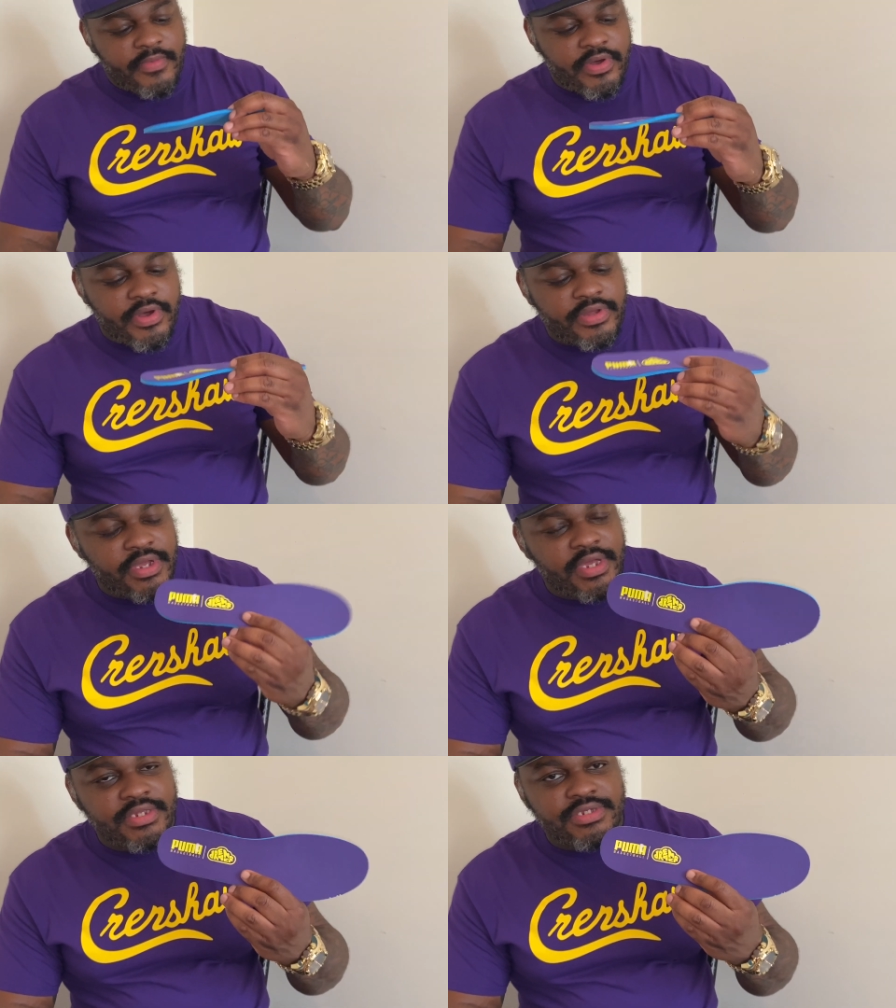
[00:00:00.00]
on the
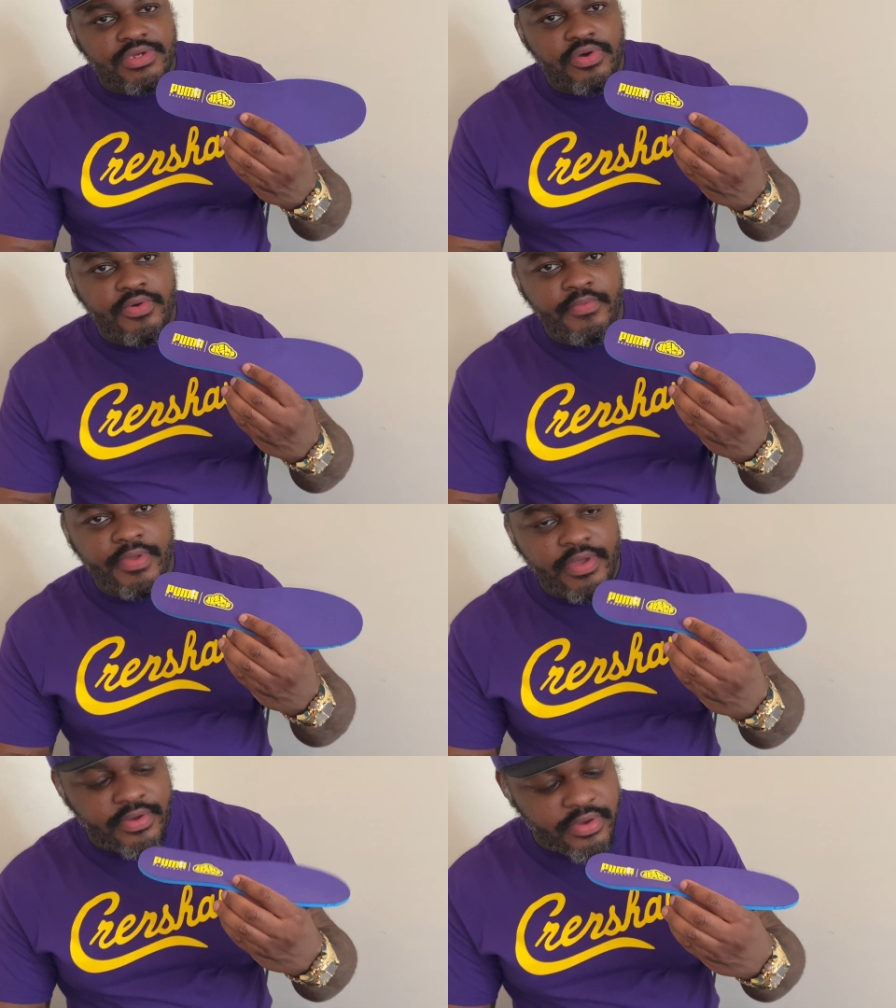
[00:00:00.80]
insole
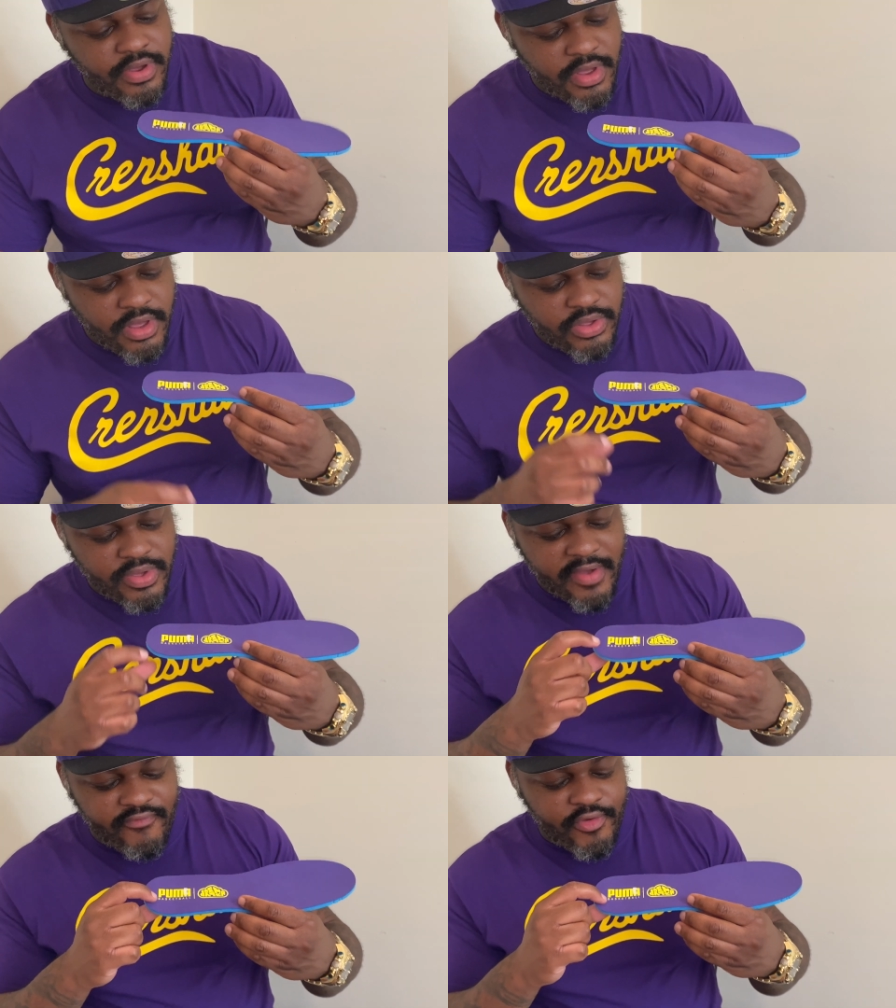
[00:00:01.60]
here, you
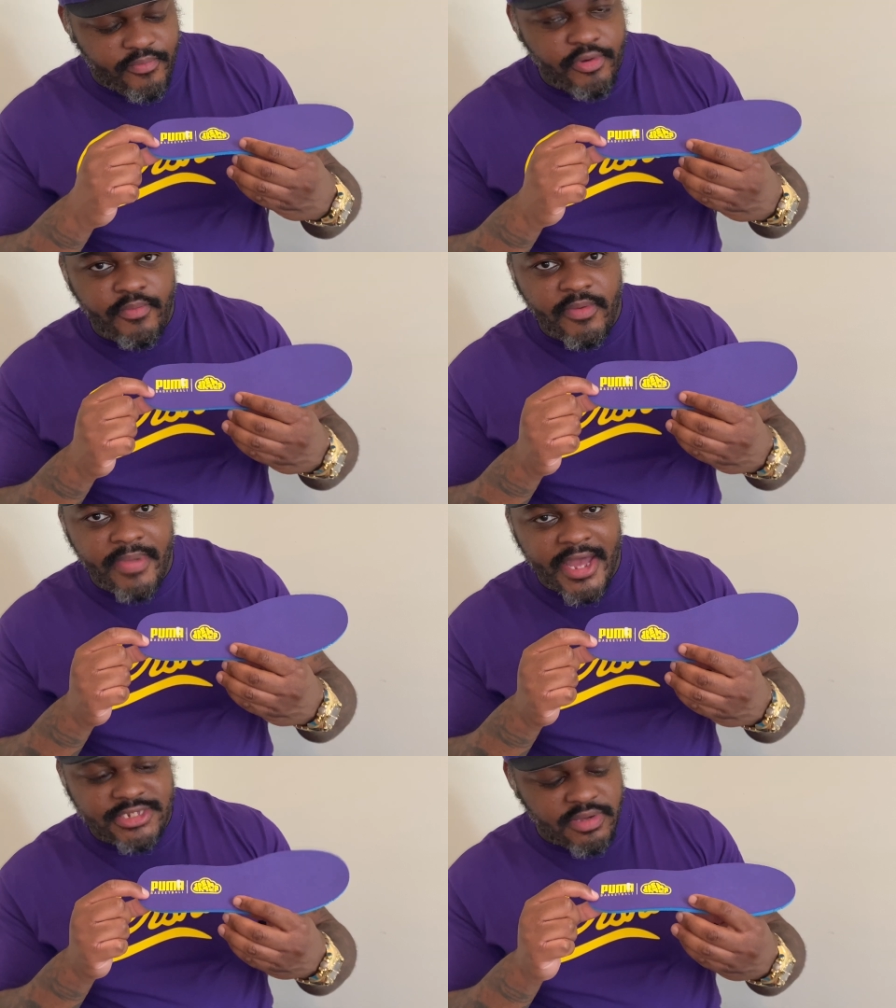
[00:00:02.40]
have your Puma
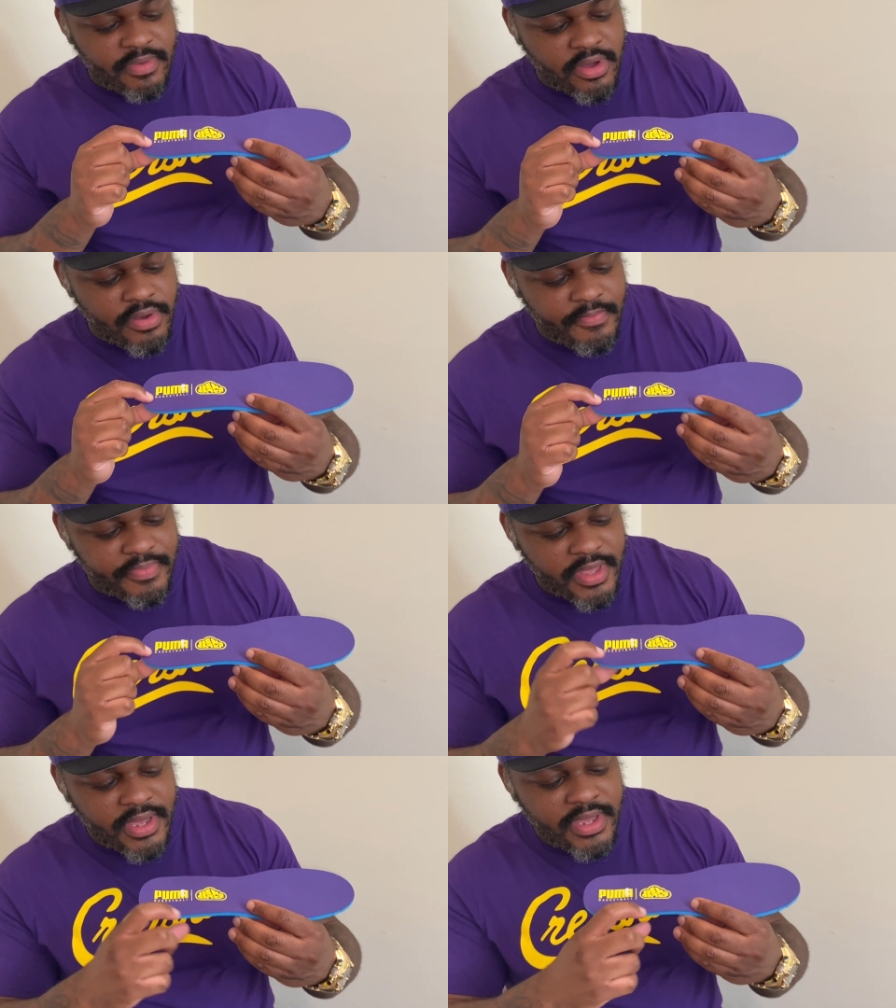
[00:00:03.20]
basketball,
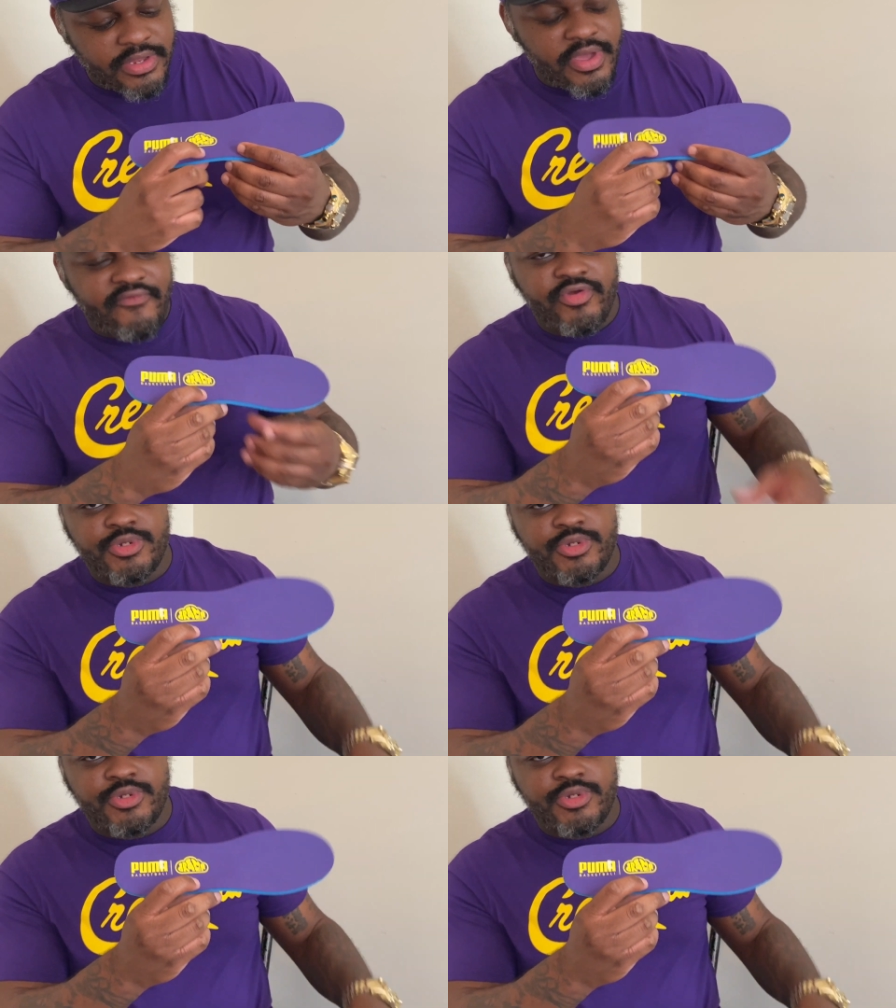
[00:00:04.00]
and you have your